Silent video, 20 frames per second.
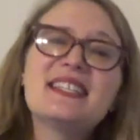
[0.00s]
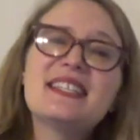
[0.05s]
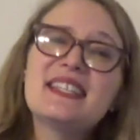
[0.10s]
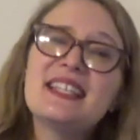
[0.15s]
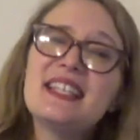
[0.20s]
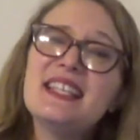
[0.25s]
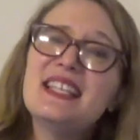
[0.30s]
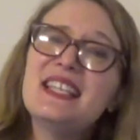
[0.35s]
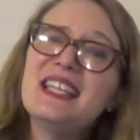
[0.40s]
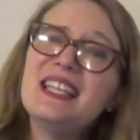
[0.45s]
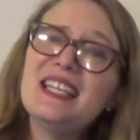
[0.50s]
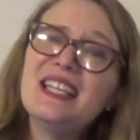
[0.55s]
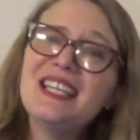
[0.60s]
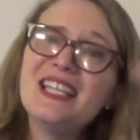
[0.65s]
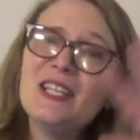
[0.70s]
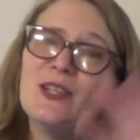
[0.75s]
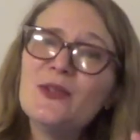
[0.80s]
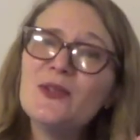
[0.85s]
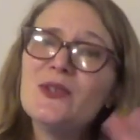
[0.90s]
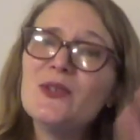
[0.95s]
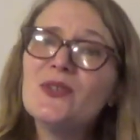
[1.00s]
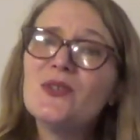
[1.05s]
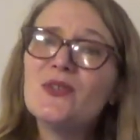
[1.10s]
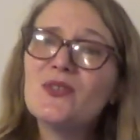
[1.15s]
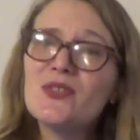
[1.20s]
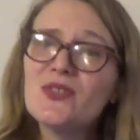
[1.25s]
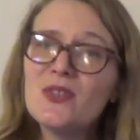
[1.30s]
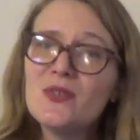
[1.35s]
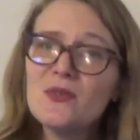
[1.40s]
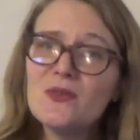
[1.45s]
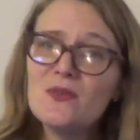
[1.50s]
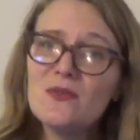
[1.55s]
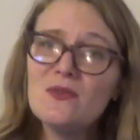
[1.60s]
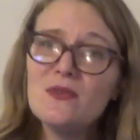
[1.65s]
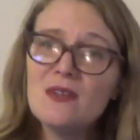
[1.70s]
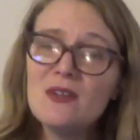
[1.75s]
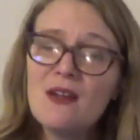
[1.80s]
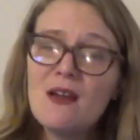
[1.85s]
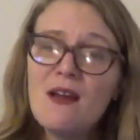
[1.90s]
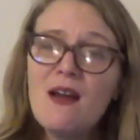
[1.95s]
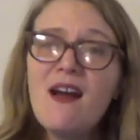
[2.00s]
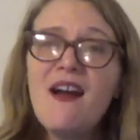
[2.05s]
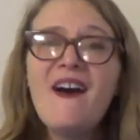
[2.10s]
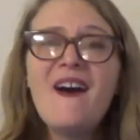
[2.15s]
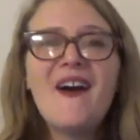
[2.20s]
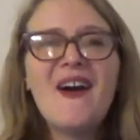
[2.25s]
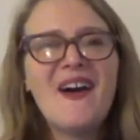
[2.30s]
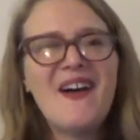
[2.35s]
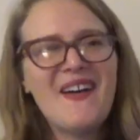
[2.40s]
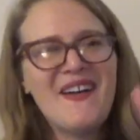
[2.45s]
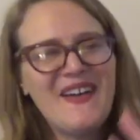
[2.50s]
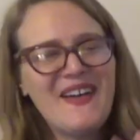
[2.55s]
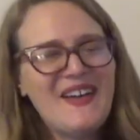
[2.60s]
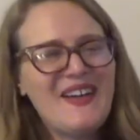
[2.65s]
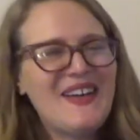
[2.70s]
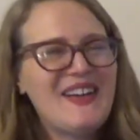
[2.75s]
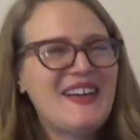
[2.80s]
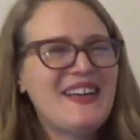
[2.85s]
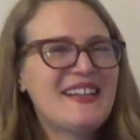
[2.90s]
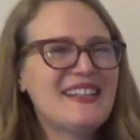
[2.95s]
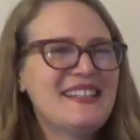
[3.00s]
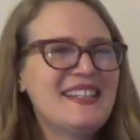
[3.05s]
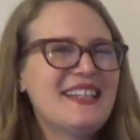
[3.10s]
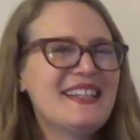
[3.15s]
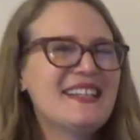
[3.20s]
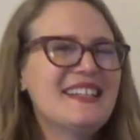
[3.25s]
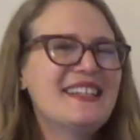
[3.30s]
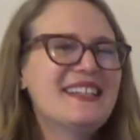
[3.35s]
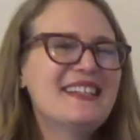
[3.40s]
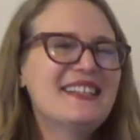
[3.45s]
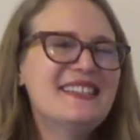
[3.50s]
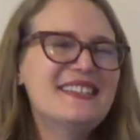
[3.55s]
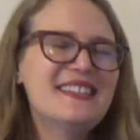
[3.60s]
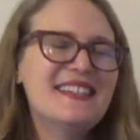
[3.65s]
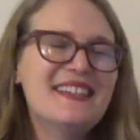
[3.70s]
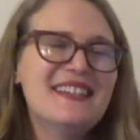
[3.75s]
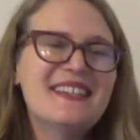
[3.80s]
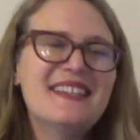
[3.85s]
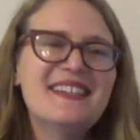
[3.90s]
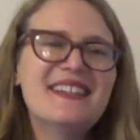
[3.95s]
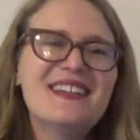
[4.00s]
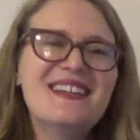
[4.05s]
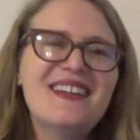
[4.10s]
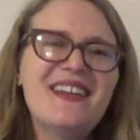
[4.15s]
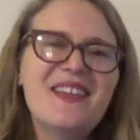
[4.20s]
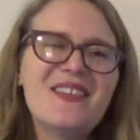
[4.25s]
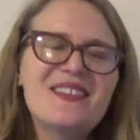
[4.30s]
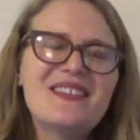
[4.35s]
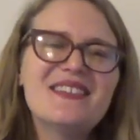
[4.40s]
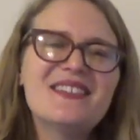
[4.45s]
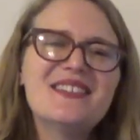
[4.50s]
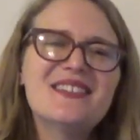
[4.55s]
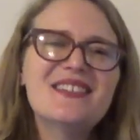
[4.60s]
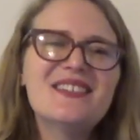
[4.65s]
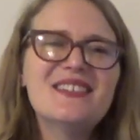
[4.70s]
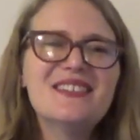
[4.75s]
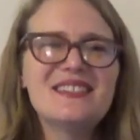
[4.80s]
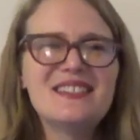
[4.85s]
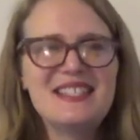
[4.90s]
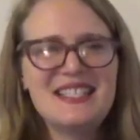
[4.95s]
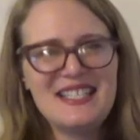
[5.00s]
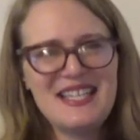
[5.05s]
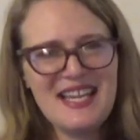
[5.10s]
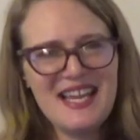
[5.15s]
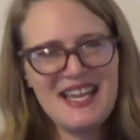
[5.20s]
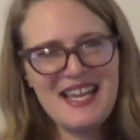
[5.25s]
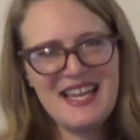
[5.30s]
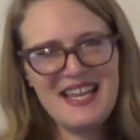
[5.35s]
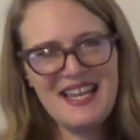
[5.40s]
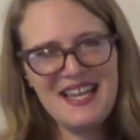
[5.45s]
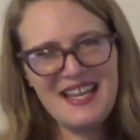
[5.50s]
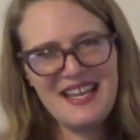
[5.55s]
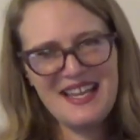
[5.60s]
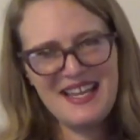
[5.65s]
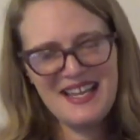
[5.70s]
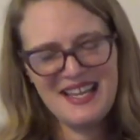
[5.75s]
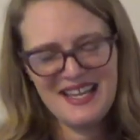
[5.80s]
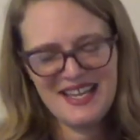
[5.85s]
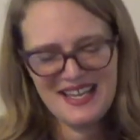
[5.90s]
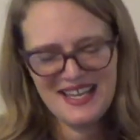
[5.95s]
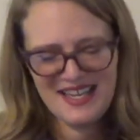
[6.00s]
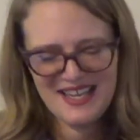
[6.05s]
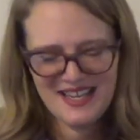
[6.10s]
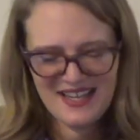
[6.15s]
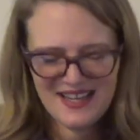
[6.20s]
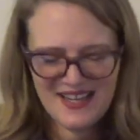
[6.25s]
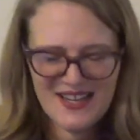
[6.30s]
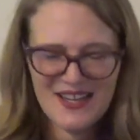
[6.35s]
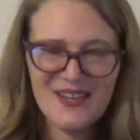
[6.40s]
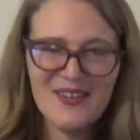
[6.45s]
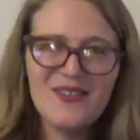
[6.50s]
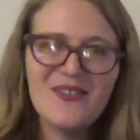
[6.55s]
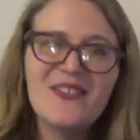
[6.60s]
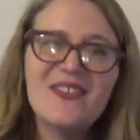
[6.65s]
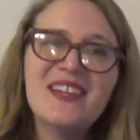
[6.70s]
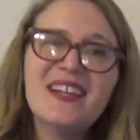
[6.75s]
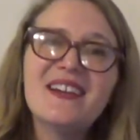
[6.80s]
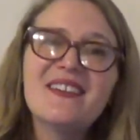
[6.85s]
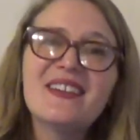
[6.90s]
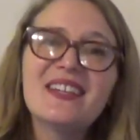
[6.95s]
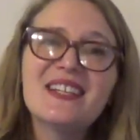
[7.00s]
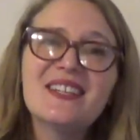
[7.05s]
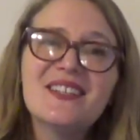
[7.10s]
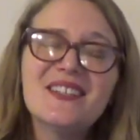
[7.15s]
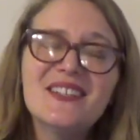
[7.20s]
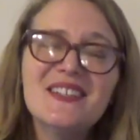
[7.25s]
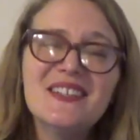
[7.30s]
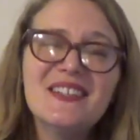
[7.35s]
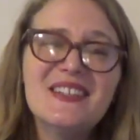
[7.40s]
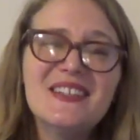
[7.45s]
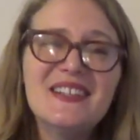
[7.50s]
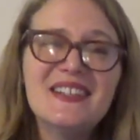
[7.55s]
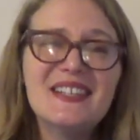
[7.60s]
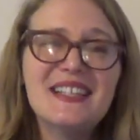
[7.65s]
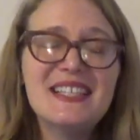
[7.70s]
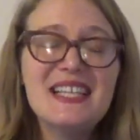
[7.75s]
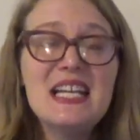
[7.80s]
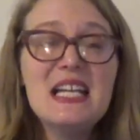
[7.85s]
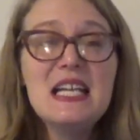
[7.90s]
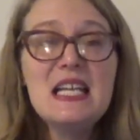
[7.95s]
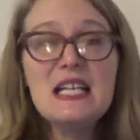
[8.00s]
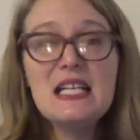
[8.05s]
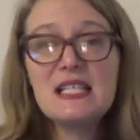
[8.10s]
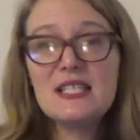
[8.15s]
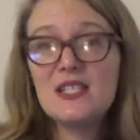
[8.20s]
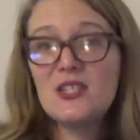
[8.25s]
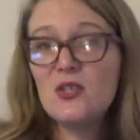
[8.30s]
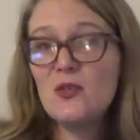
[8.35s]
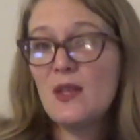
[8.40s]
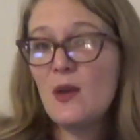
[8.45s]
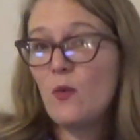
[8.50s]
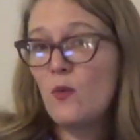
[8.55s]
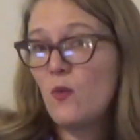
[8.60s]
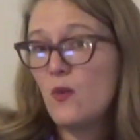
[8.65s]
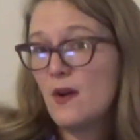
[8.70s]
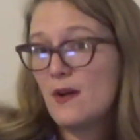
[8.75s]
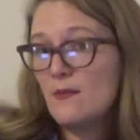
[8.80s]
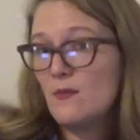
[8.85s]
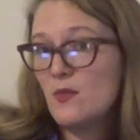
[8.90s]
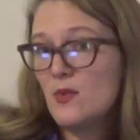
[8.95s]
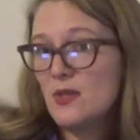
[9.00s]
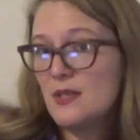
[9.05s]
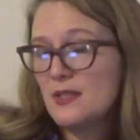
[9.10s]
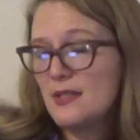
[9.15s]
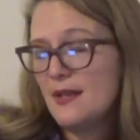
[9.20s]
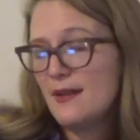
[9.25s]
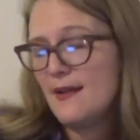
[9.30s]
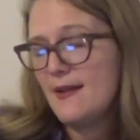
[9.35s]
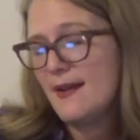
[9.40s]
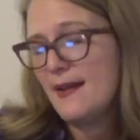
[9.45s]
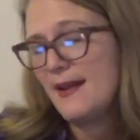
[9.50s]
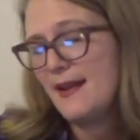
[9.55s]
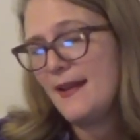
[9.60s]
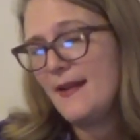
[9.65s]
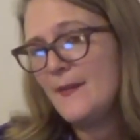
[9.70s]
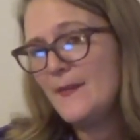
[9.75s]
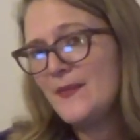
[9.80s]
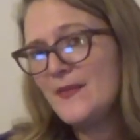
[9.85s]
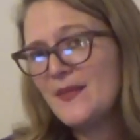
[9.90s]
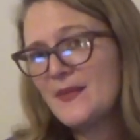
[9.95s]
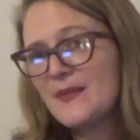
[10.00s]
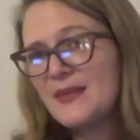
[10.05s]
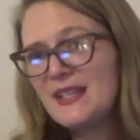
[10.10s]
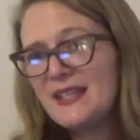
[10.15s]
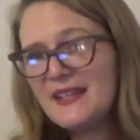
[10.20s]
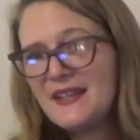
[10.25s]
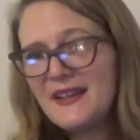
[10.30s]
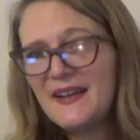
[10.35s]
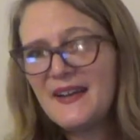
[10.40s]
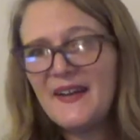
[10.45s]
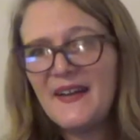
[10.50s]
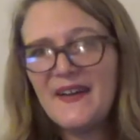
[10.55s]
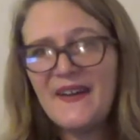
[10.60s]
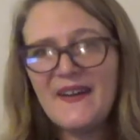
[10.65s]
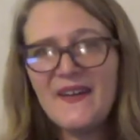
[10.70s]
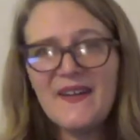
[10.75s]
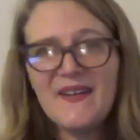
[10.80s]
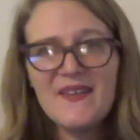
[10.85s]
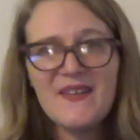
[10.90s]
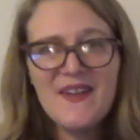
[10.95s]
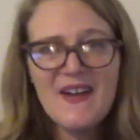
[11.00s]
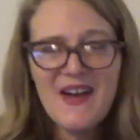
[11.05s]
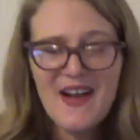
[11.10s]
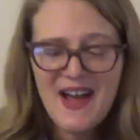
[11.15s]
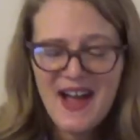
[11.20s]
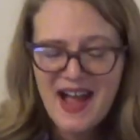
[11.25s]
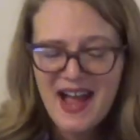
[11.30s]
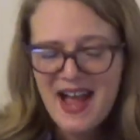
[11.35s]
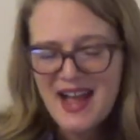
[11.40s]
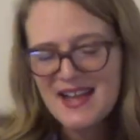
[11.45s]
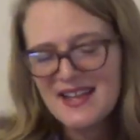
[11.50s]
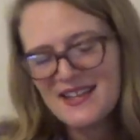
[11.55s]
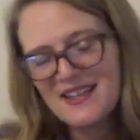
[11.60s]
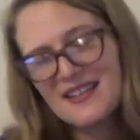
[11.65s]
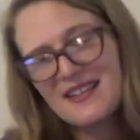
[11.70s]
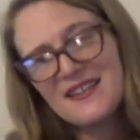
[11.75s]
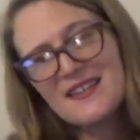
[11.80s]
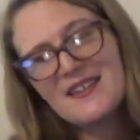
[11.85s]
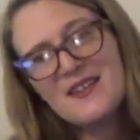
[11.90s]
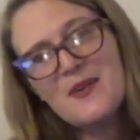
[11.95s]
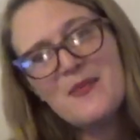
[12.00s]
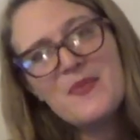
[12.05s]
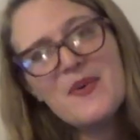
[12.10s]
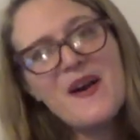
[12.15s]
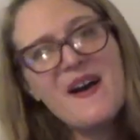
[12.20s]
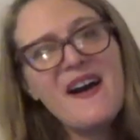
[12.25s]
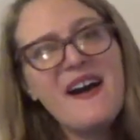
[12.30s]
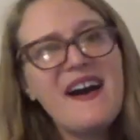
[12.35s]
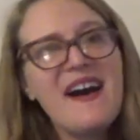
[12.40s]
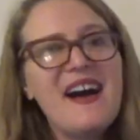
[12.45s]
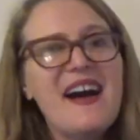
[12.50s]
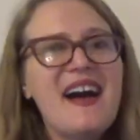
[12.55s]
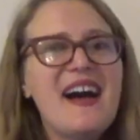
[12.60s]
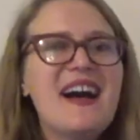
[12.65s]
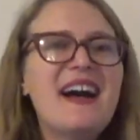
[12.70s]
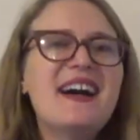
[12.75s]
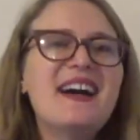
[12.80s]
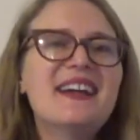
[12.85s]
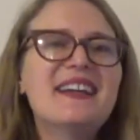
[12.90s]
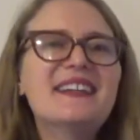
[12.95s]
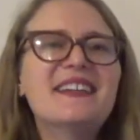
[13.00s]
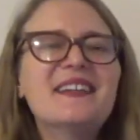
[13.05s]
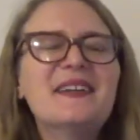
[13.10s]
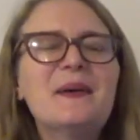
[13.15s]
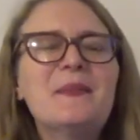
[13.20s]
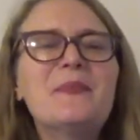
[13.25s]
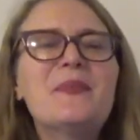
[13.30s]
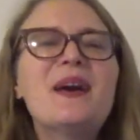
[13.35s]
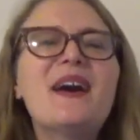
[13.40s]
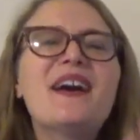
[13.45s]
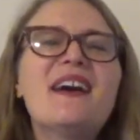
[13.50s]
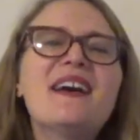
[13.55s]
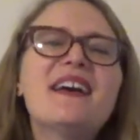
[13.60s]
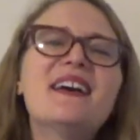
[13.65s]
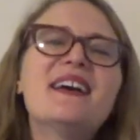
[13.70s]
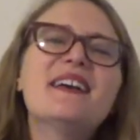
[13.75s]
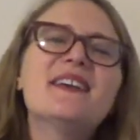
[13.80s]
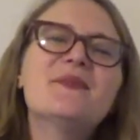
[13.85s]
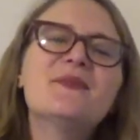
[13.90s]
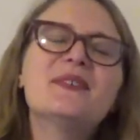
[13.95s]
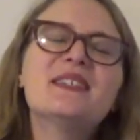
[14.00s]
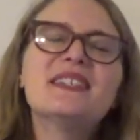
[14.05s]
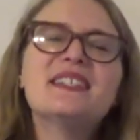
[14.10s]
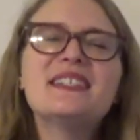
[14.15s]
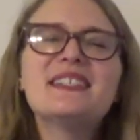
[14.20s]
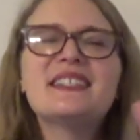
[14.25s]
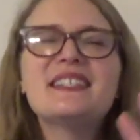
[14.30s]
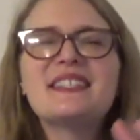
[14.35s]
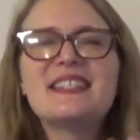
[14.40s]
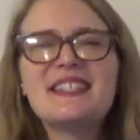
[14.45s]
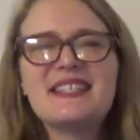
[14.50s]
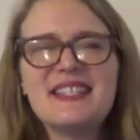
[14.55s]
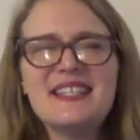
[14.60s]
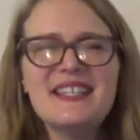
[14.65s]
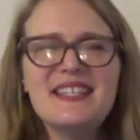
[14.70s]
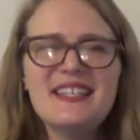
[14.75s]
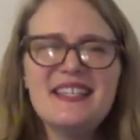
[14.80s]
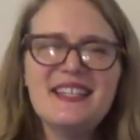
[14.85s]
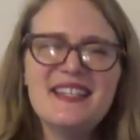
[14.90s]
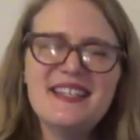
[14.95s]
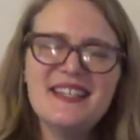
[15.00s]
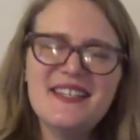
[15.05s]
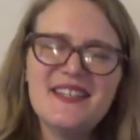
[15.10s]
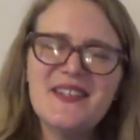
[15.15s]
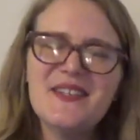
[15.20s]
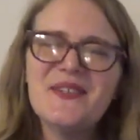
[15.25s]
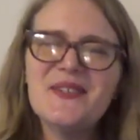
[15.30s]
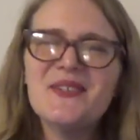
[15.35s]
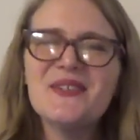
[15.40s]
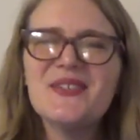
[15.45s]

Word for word: see you soon on another day. There we go. Let's do that one more time. Here we go. Goodbye, goodbye, we'll see you.